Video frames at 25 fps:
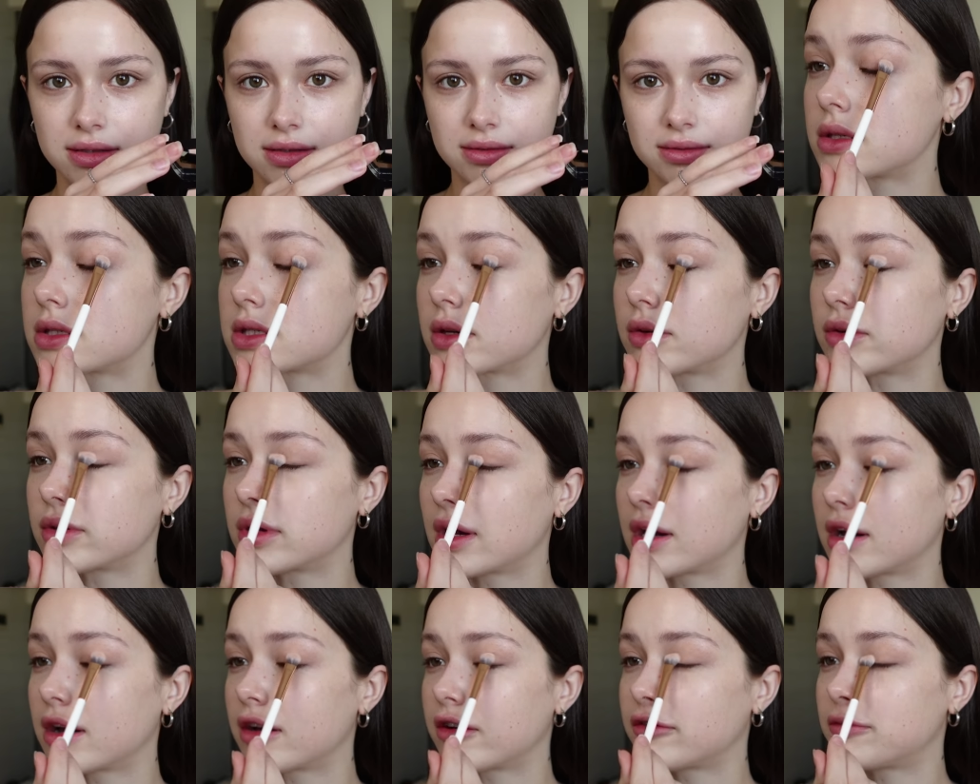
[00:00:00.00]
So
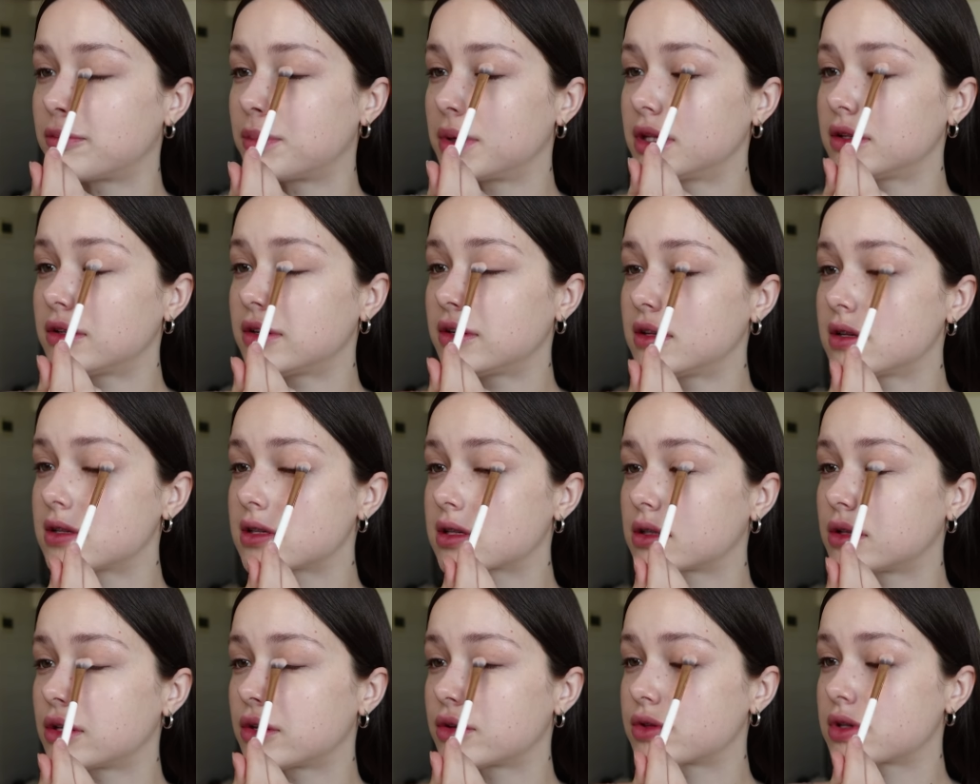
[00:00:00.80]
yeah, I've been to this
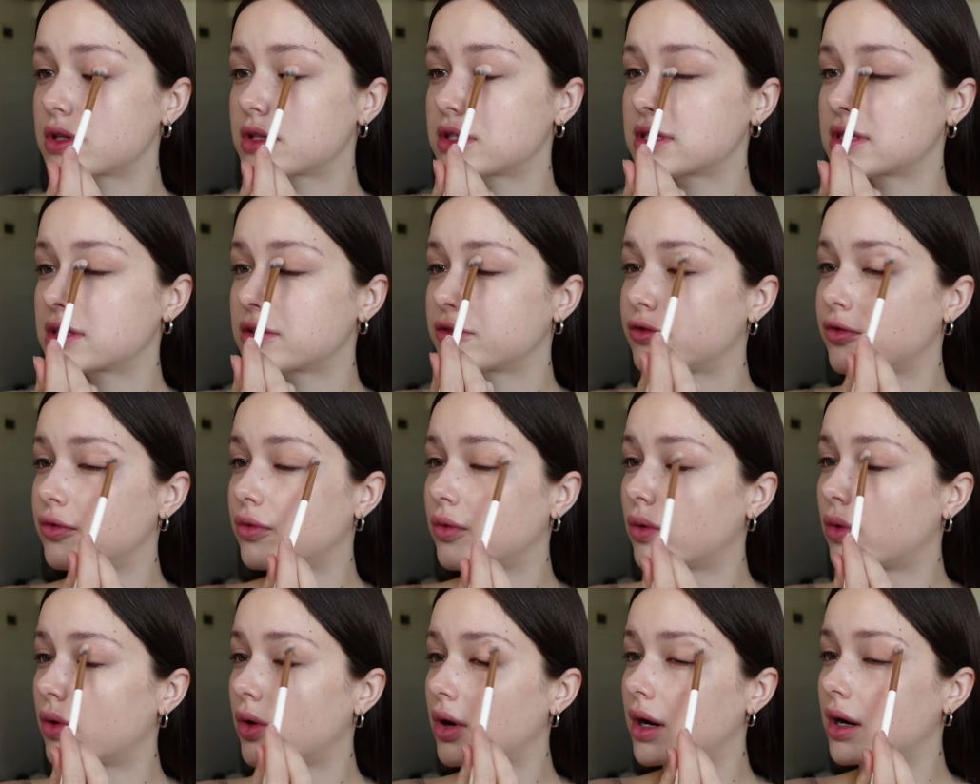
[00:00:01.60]
closest
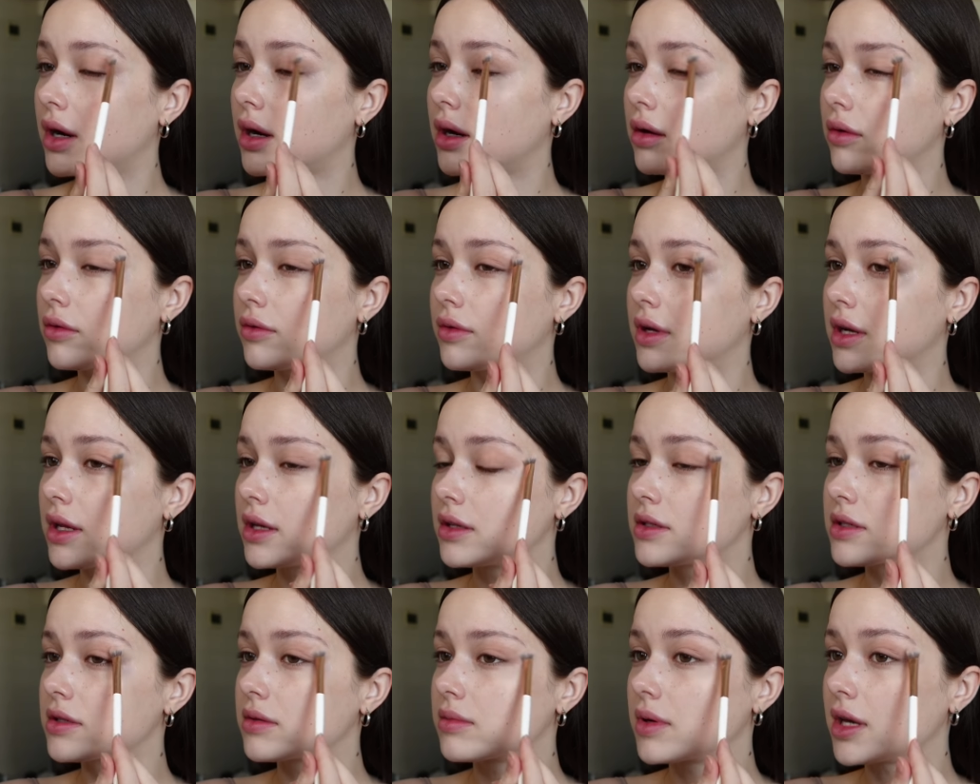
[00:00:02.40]
Sephora already
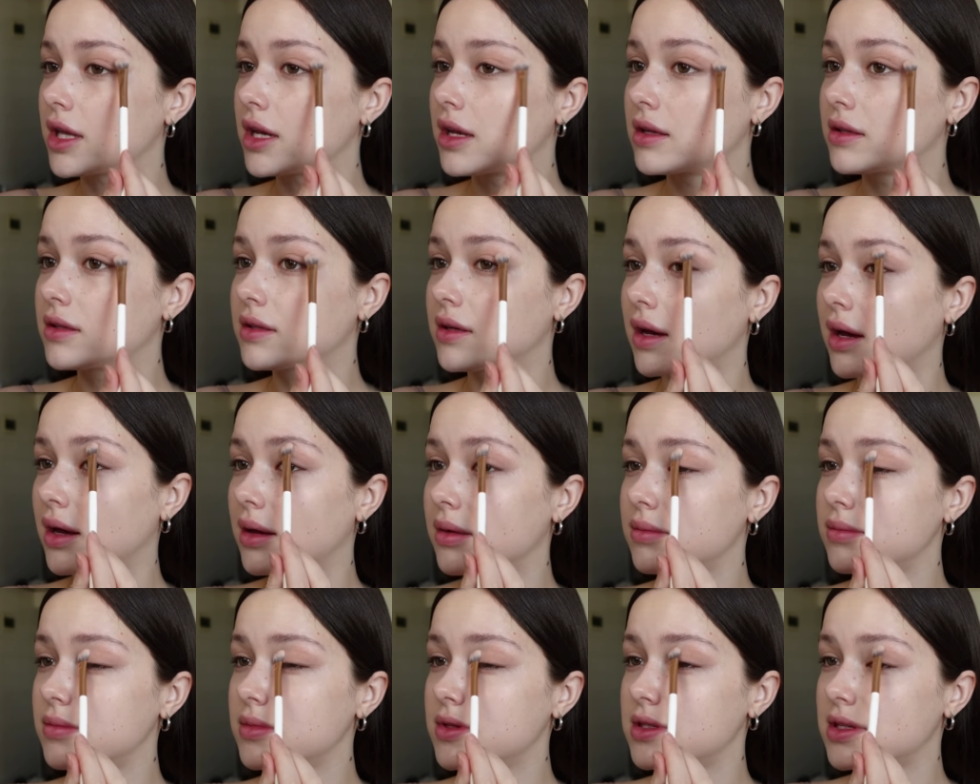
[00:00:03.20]
too many
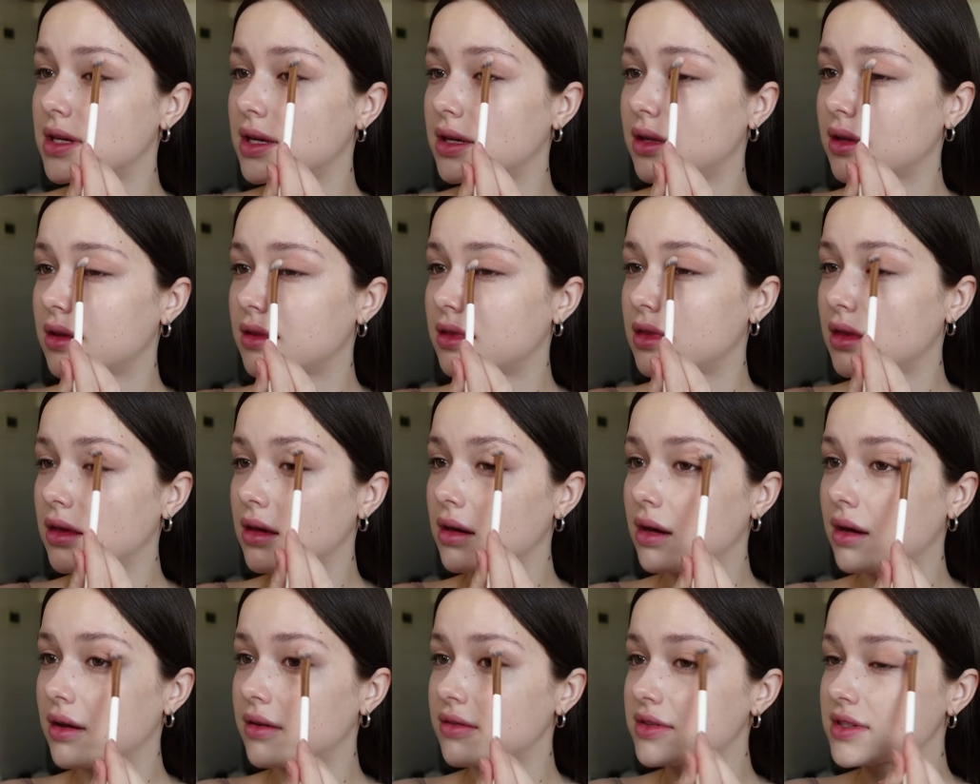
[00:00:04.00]
times and I think
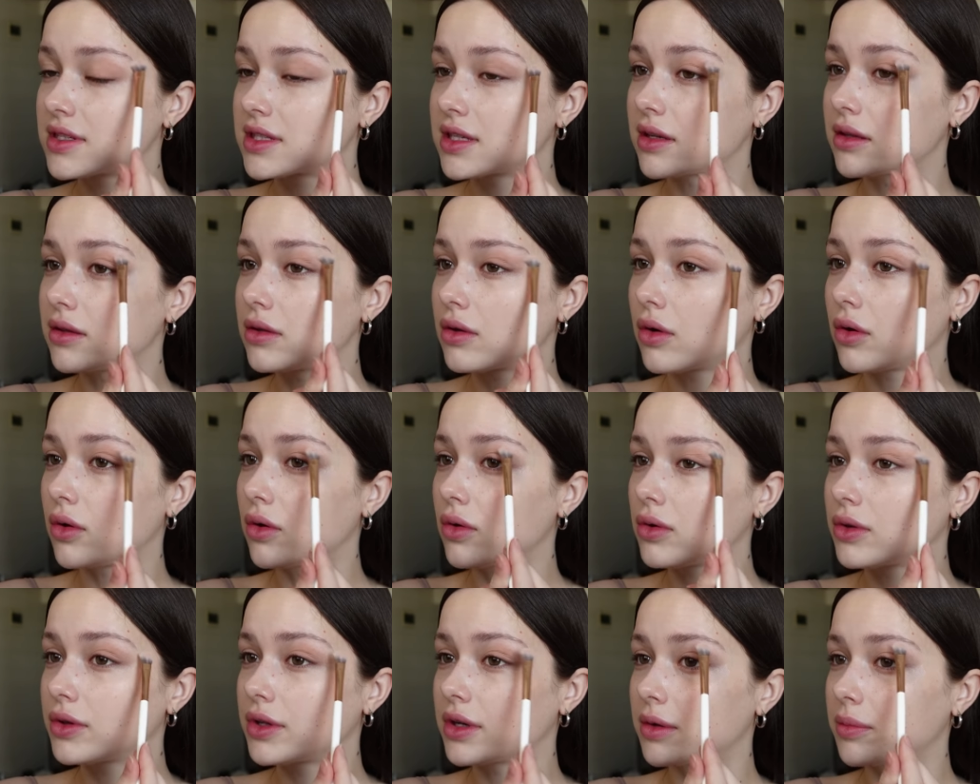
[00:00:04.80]
I've seen
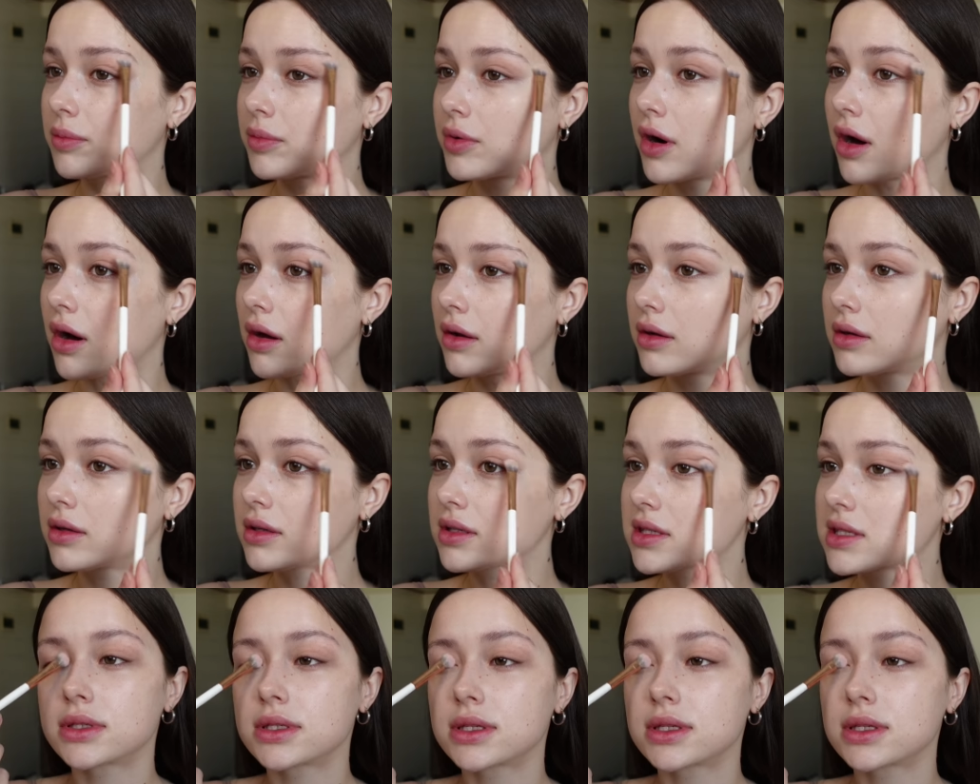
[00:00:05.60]
all their products.